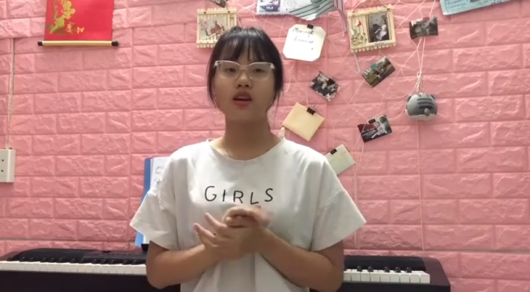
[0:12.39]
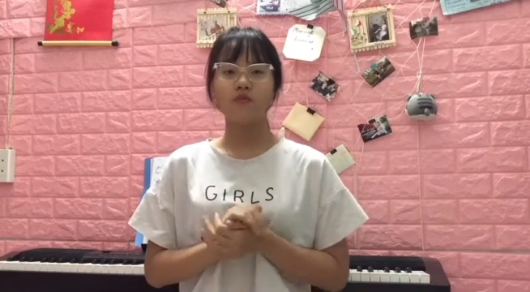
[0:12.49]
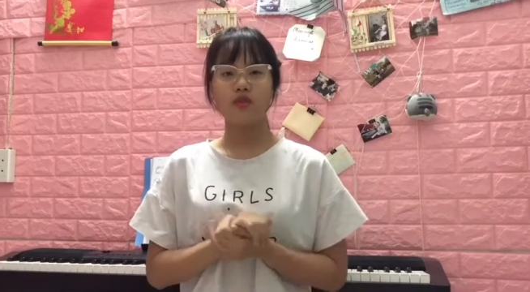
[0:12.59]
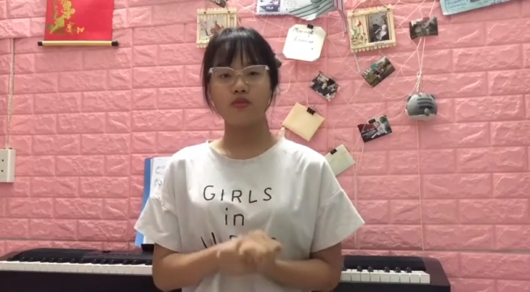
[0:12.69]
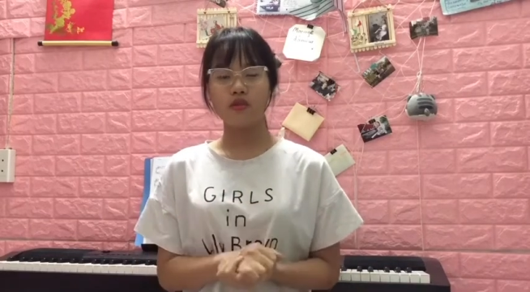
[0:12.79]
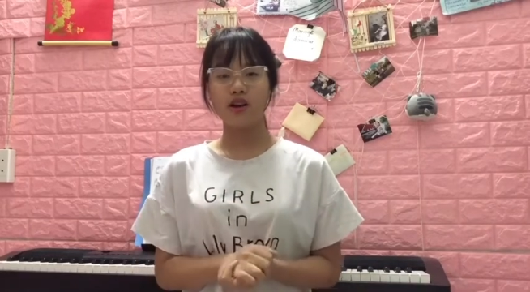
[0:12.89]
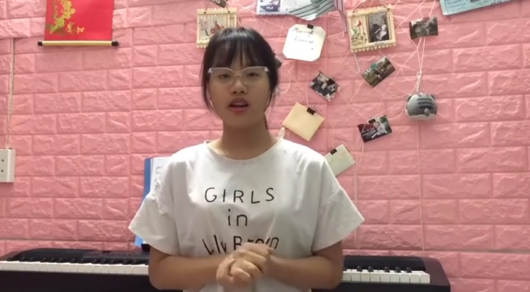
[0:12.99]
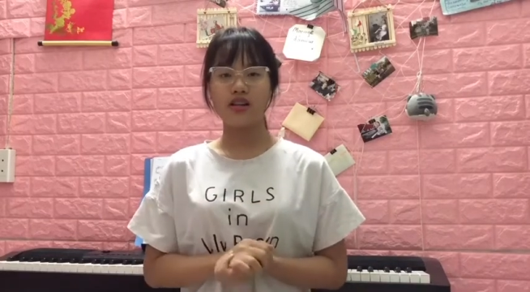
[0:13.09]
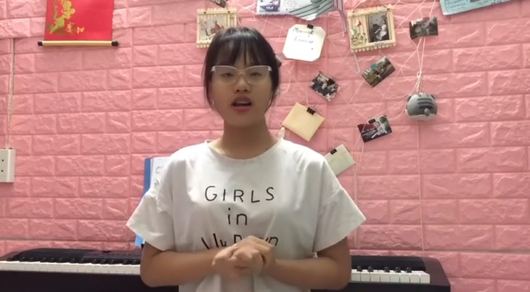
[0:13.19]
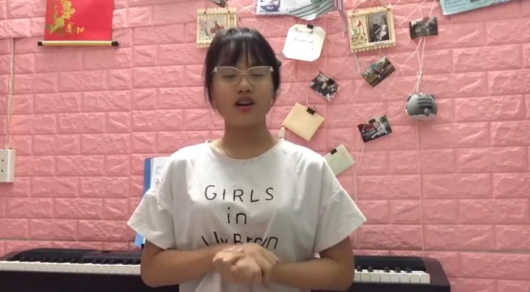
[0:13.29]
before
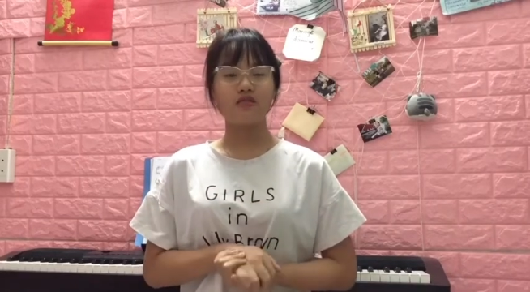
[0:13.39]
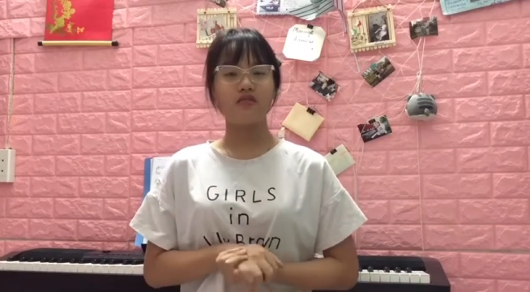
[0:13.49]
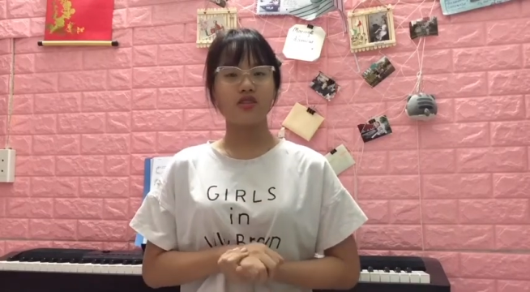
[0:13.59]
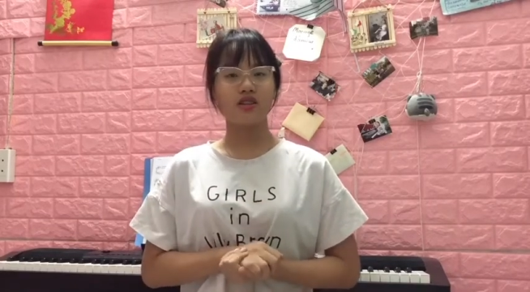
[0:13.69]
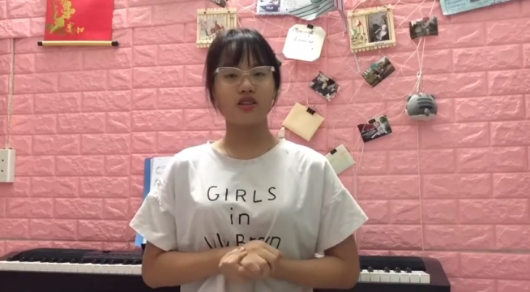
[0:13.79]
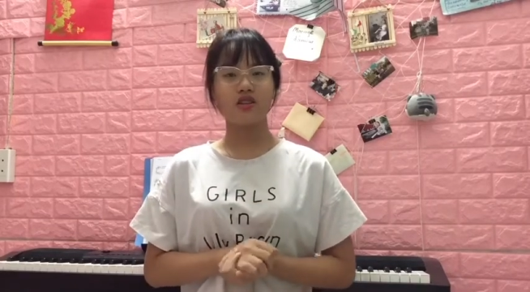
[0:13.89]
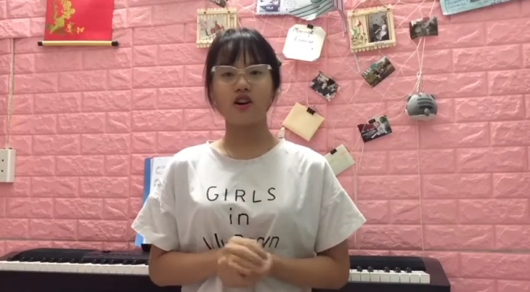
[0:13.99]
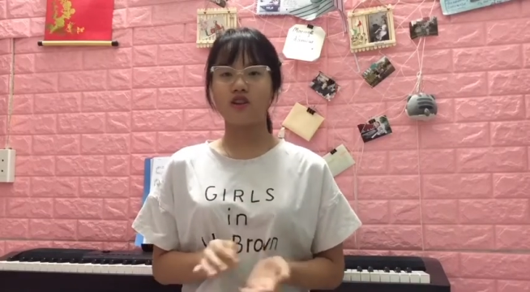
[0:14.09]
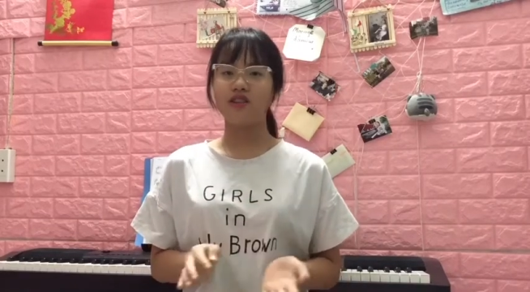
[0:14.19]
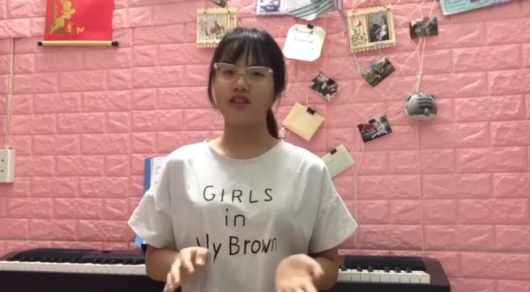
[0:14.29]
and after
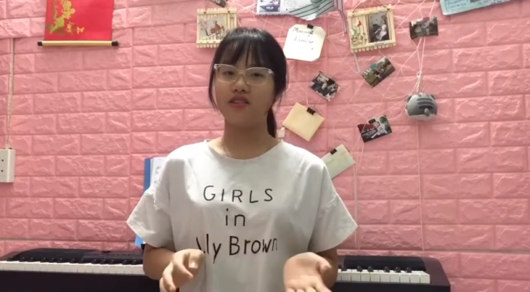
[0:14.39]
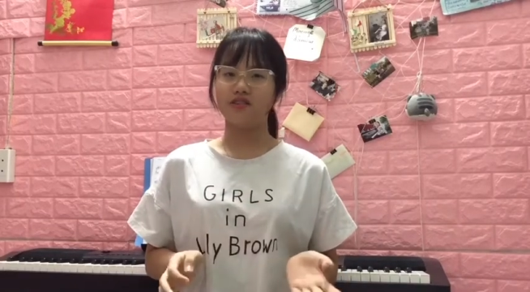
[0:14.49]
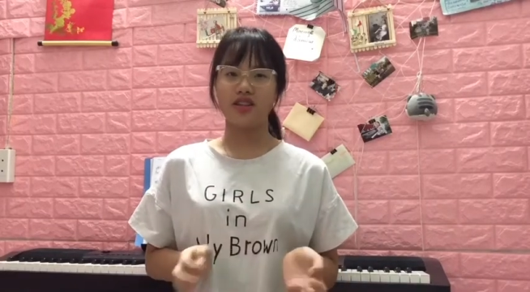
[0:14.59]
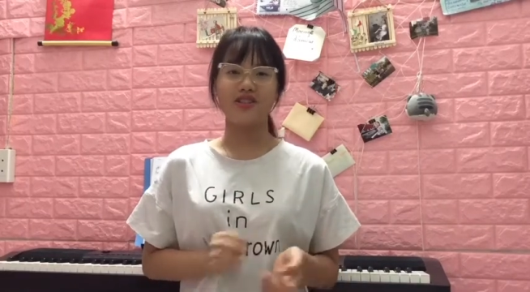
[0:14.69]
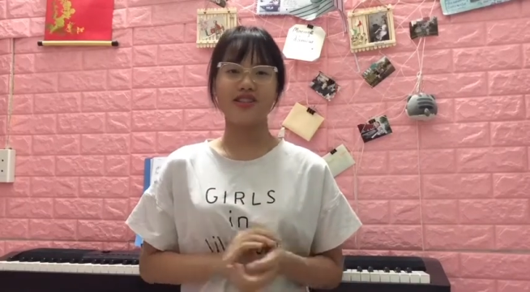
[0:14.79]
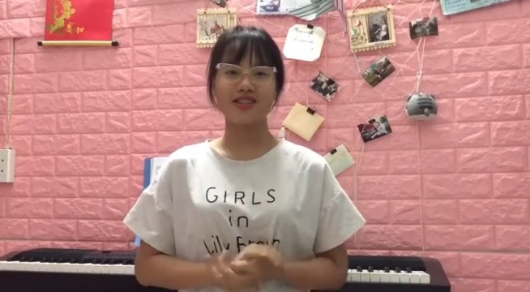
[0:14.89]
coronavirus.